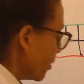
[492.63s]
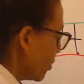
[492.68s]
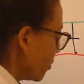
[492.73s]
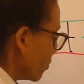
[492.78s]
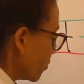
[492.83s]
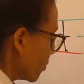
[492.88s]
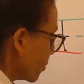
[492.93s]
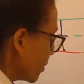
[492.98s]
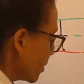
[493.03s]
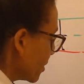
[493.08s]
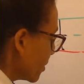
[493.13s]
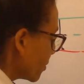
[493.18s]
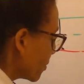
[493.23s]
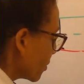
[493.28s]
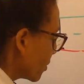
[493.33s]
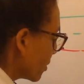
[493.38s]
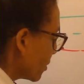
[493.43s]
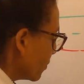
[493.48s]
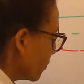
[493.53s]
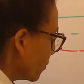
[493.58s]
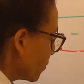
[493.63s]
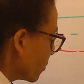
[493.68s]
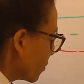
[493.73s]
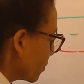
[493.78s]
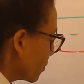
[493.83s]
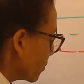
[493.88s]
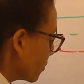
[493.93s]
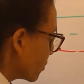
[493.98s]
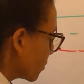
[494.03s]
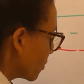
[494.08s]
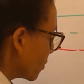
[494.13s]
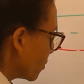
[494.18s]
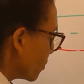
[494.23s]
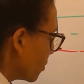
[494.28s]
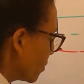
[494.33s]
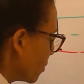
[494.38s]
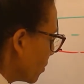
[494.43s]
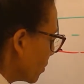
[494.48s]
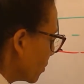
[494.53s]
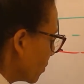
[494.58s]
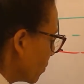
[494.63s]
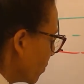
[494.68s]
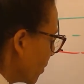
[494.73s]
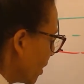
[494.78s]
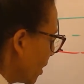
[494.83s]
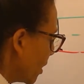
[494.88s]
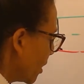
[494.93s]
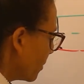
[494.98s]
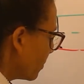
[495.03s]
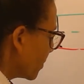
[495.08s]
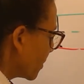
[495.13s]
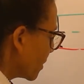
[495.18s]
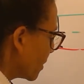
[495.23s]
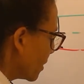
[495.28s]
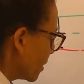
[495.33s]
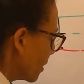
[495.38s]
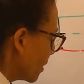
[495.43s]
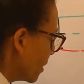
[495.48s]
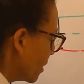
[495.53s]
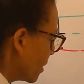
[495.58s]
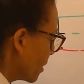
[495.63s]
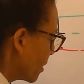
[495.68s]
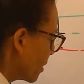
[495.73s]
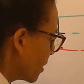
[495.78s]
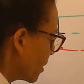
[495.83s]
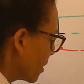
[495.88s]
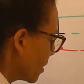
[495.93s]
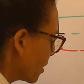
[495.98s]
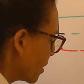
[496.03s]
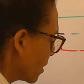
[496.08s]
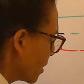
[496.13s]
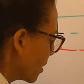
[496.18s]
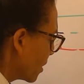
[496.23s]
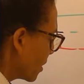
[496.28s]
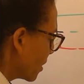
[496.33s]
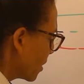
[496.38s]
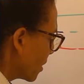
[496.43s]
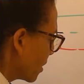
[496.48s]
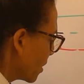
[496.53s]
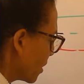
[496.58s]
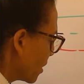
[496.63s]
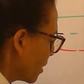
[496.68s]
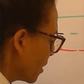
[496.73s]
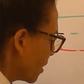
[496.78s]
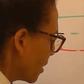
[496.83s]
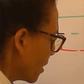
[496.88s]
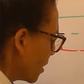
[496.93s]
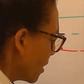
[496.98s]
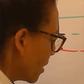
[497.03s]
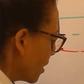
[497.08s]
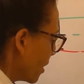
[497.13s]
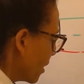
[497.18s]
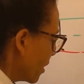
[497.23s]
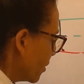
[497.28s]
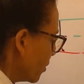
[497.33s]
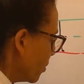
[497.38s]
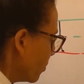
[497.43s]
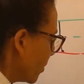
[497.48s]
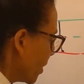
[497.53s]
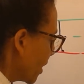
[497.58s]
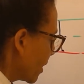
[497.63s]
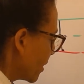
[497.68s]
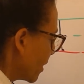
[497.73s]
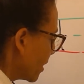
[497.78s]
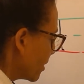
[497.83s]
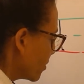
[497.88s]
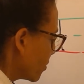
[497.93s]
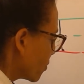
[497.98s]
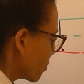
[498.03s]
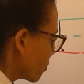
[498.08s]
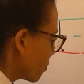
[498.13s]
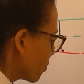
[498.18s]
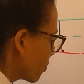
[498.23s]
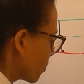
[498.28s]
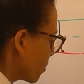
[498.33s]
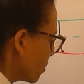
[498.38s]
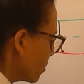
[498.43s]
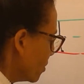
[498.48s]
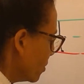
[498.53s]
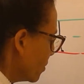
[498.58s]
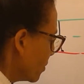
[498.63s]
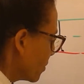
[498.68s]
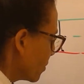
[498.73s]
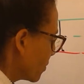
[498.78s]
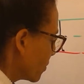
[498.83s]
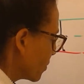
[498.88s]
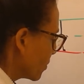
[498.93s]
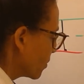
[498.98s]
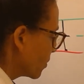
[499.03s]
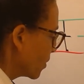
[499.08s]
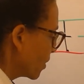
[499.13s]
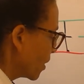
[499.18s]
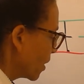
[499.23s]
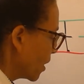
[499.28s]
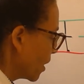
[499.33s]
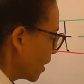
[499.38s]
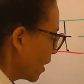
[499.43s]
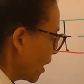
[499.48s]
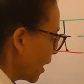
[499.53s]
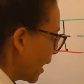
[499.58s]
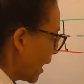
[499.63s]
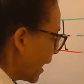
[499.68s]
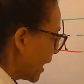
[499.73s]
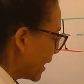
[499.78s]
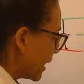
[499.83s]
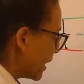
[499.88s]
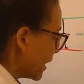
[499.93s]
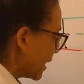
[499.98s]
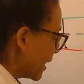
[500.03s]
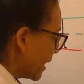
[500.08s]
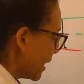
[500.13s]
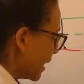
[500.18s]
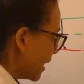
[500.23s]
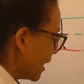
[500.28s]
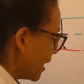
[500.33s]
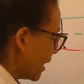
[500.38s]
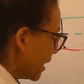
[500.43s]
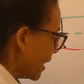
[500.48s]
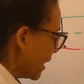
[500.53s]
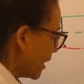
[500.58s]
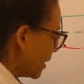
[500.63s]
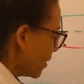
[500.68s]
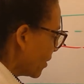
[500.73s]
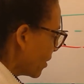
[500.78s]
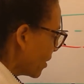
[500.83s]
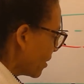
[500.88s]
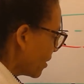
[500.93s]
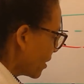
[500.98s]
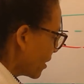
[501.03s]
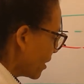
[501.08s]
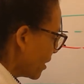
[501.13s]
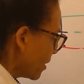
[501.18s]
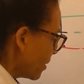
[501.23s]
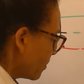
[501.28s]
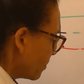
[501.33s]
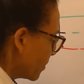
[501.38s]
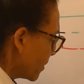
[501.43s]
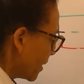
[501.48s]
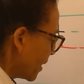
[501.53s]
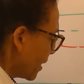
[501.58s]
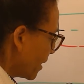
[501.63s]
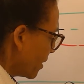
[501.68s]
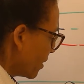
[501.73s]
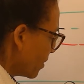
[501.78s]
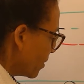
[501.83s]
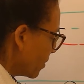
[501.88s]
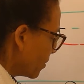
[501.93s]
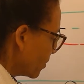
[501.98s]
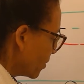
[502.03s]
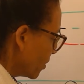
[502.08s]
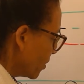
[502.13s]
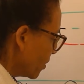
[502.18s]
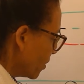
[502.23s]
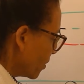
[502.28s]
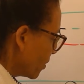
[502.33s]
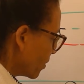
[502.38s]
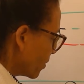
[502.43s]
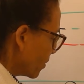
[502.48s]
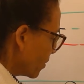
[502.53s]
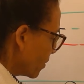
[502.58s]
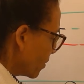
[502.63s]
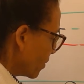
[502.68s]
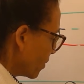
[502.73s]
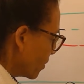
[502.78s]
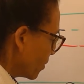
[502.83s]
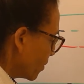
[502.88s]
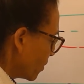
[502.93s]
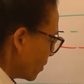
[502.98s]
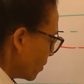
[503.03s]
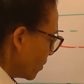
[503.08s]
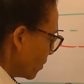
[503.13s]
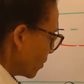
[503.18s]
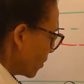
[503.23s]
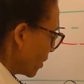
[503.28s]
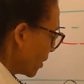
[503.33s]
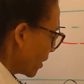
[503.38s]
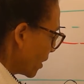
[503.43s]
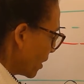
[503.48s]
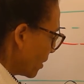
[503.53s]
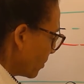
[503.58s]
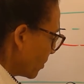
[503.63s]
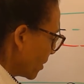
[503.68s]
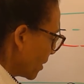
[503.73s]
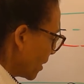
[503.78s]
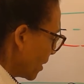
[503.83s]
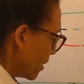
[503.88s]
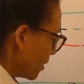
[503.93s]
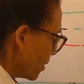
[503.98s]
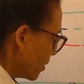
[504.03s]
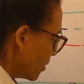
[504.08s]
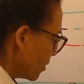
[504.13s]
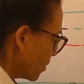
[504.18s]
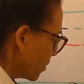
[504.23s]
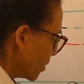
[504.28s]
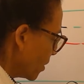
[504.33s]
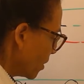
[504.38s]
you do the circle first. Go all the way up to the line. You make that circle. And then you kind of come down here. Kind of come down